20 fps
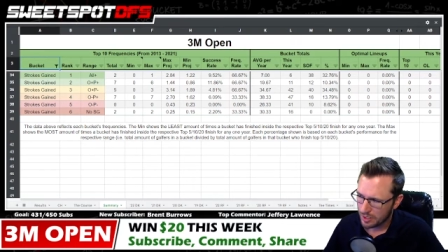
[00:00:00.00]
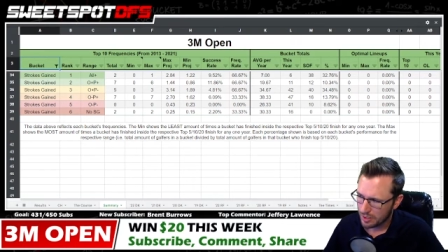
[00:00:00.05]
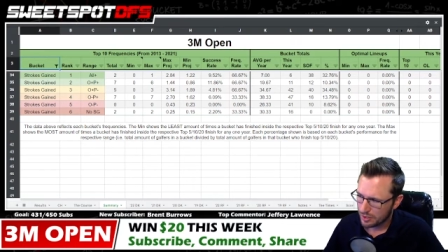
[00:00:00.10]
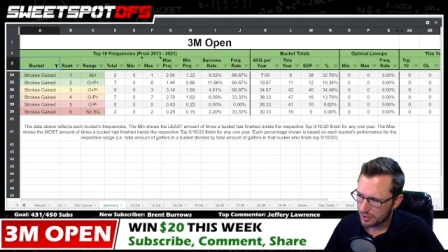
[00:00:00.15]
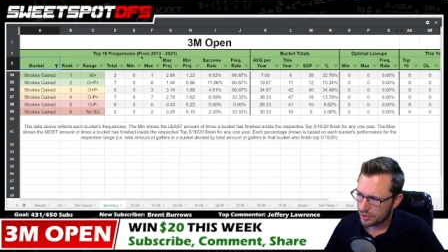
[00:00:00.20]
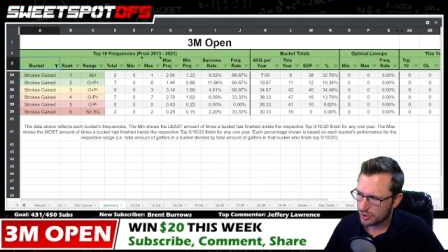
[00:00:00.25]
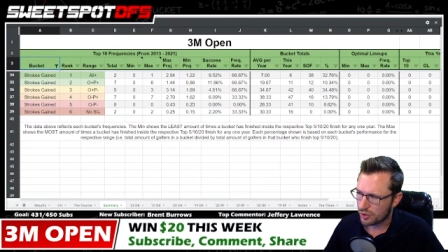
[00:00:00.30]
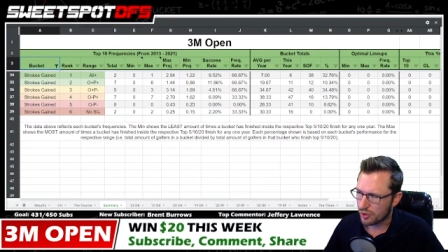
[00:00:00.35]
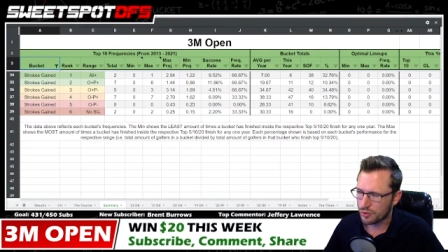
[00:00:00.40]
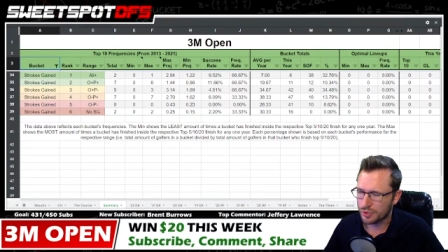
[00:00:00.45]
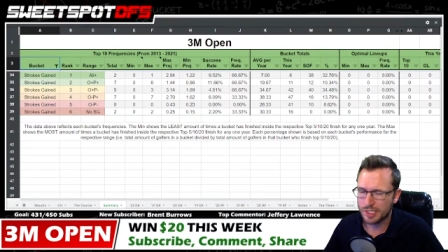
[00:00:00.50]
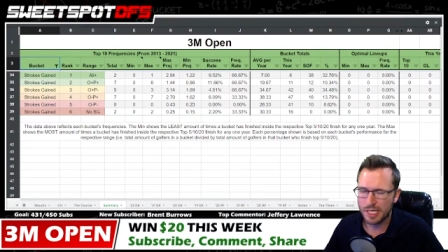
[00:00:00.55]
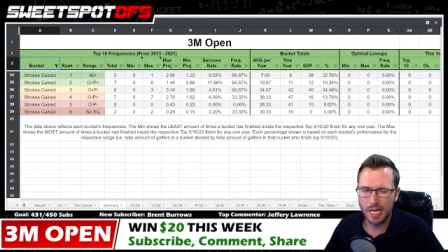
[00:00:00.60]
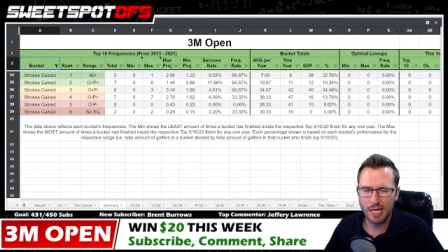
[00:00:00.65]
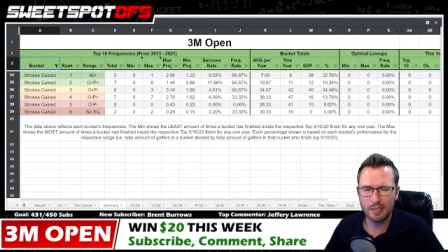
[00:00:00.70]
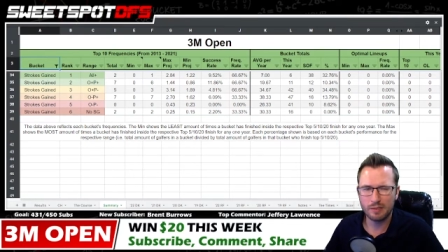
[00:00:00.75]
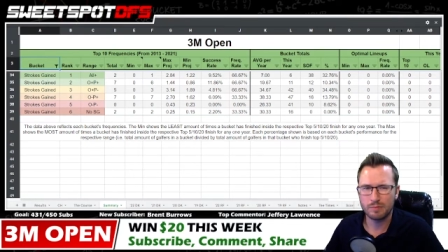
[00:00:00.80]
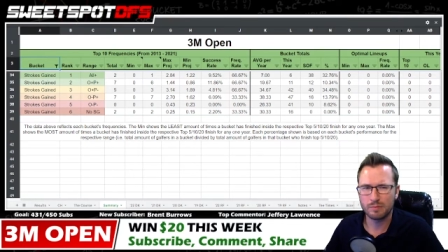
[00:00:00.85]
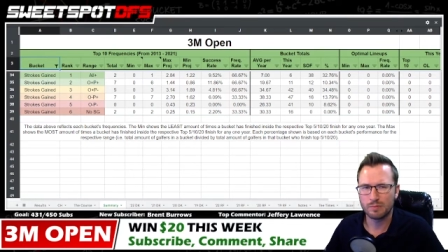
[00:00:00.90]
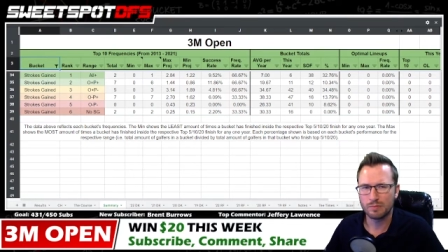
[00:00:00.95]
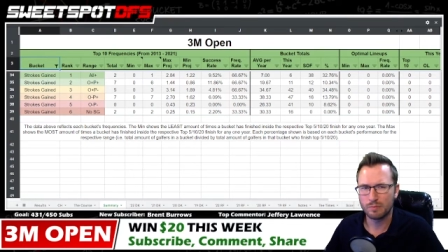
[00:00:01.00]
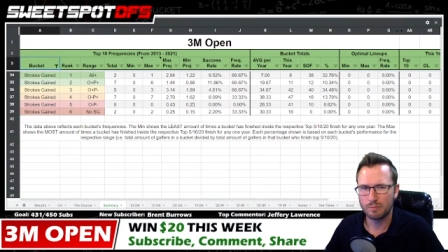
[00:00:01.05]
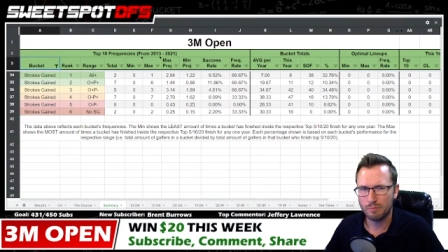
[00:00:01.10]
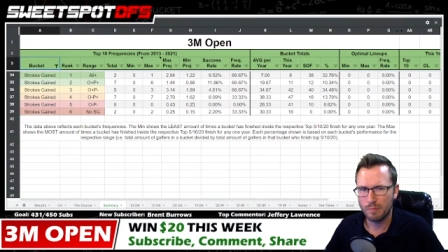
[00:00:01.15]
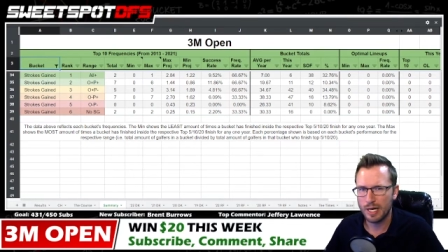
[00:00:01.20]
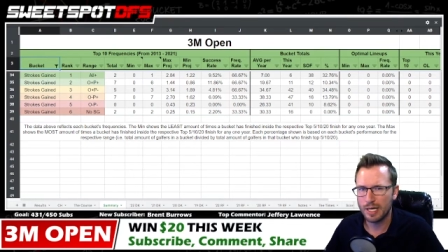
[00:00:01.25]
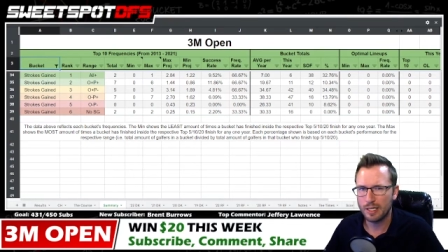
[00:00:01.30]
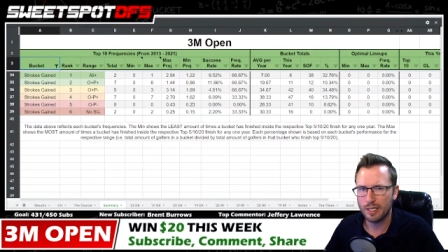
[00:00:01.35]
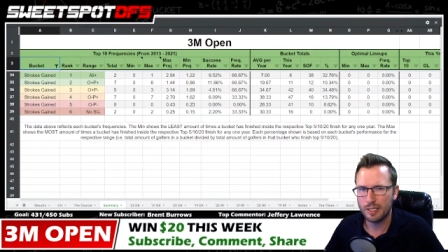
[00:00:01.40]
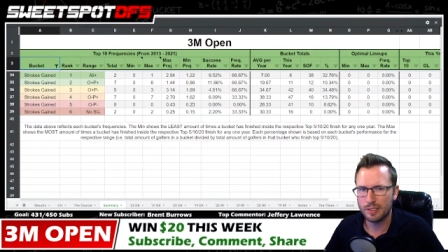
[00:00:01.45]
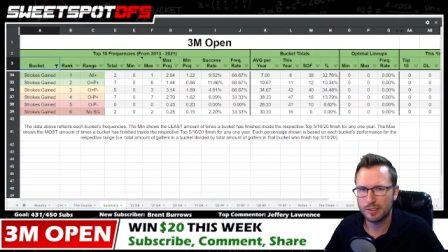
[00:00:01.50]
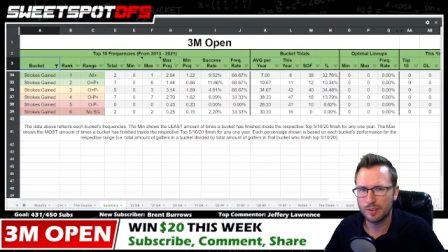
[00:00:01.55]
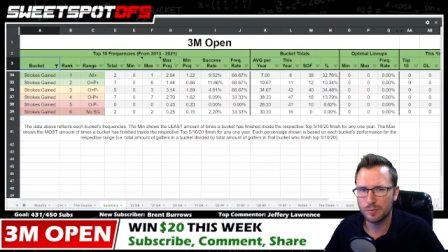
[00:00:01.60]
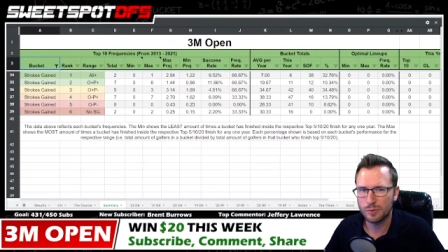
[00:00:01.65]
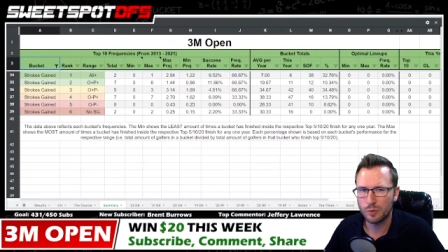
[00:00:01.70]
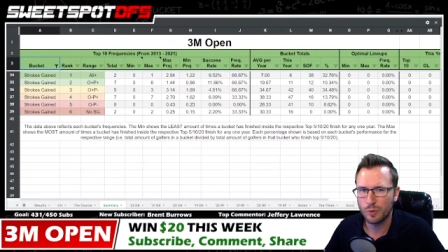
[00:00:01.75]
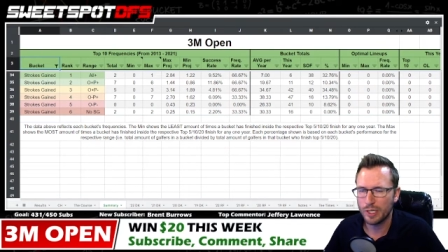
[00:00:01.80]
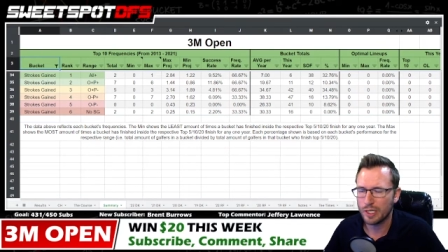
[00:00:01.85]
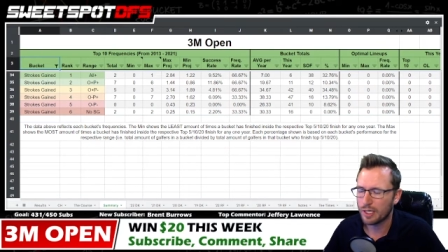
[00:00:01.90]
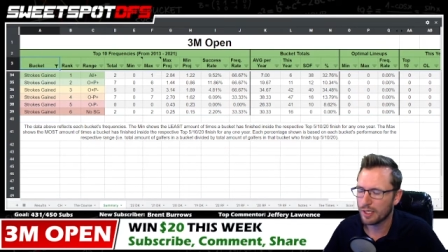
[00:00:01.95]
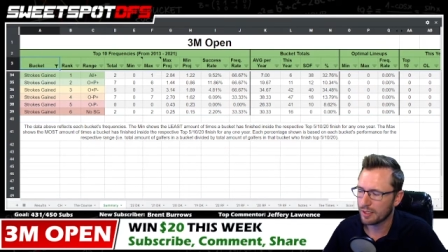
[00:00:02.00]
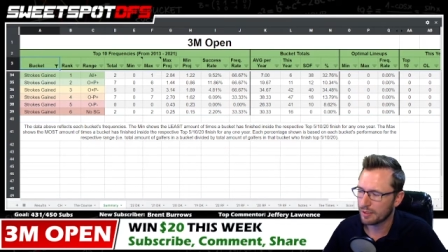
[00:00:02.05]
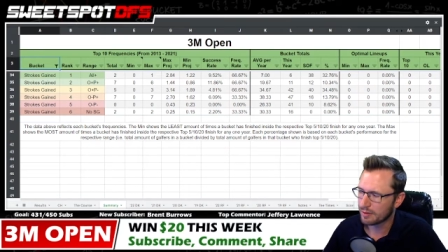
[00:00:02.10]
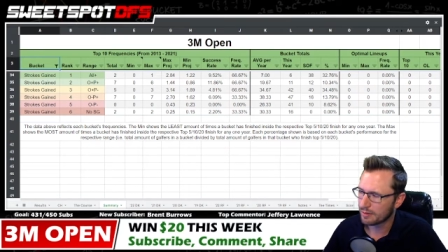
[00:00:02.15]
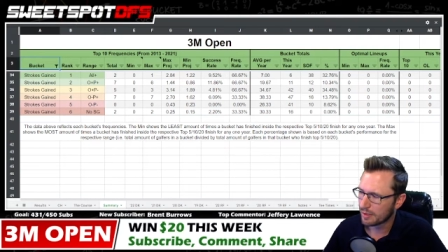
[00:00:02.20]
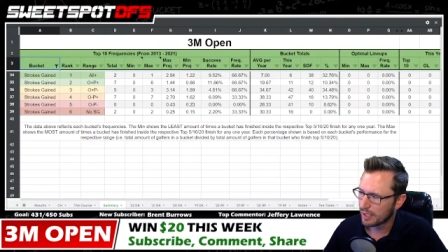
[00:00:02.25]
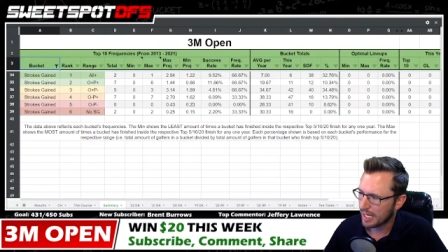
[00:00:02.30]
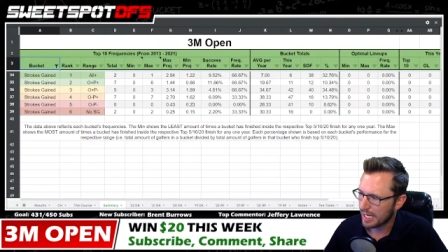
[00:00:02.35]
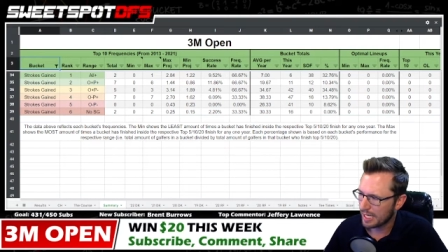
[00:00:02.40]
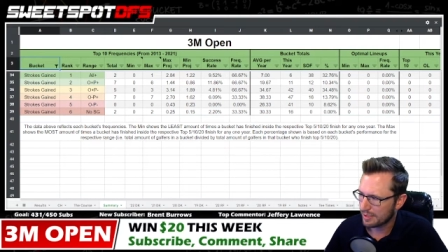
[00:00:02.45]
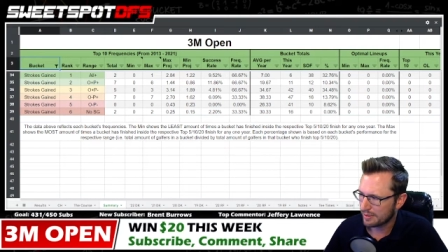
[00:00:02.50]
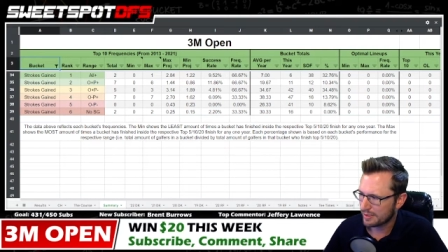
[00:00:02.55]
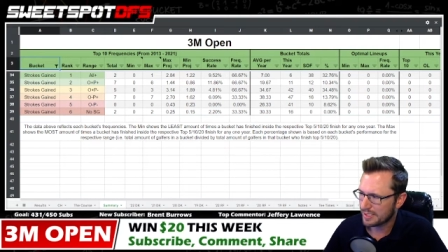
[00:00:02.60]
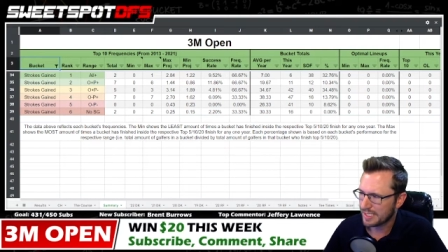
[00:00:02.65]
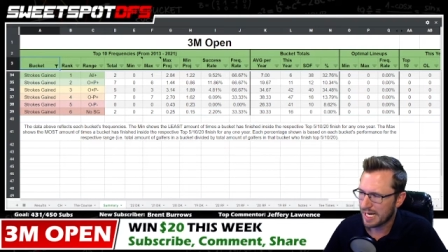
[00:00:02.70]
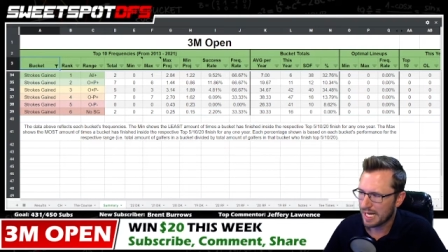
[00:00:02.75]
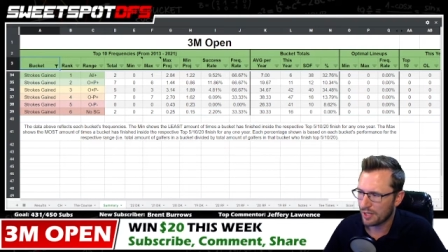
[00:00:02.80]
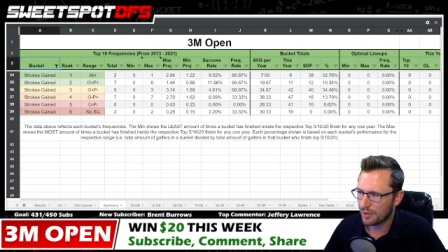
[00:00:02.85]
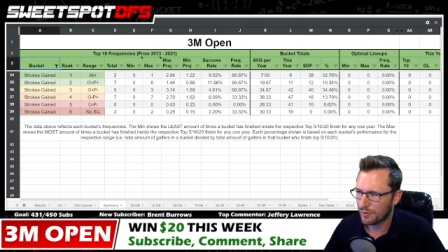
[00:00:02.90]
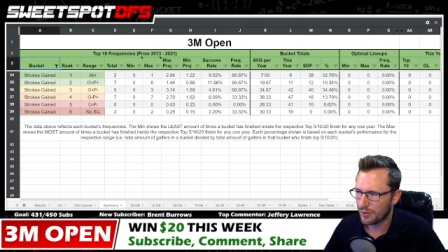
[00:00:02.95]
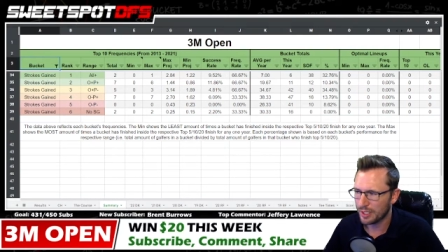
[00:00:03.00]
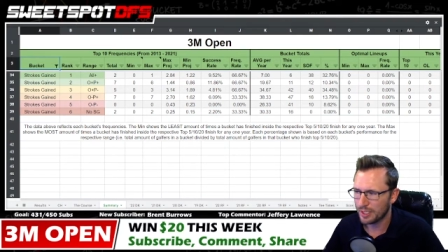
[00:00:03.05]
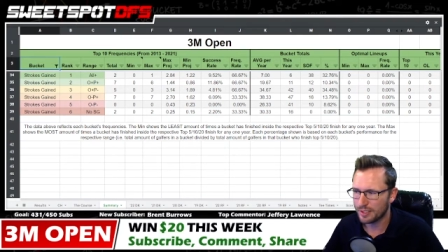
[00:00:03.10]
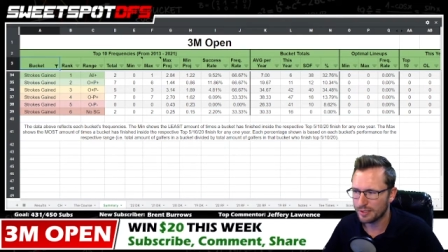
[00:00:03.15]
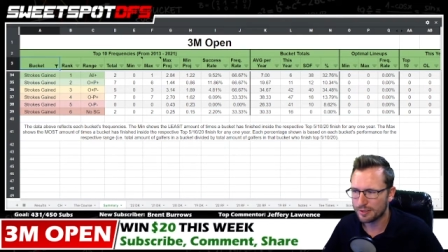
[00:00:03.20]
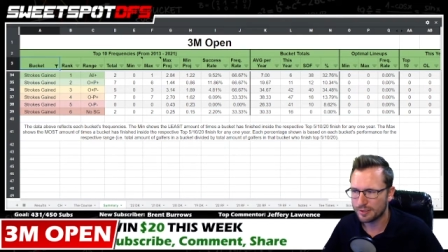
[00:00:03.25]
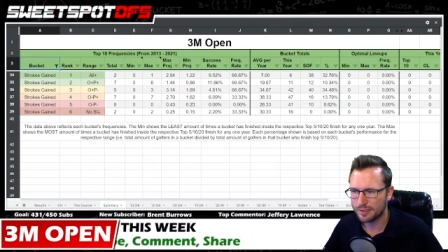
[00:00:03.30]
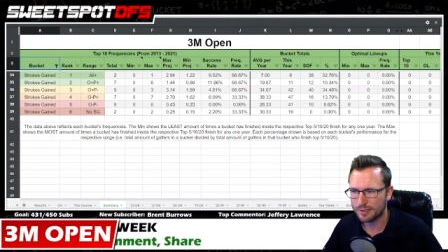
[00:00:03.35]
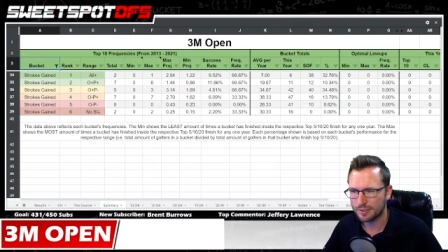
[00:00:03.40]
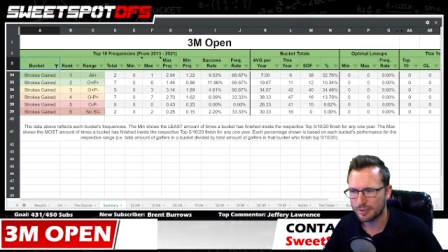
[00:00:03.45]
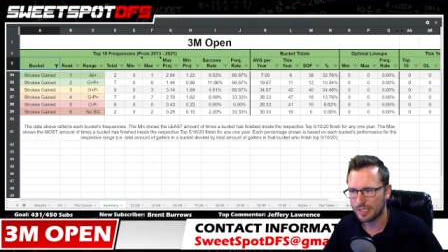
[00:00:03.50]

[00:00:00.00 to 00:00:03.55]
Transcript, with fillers: Strokes gain might need some tweaking, and salaries.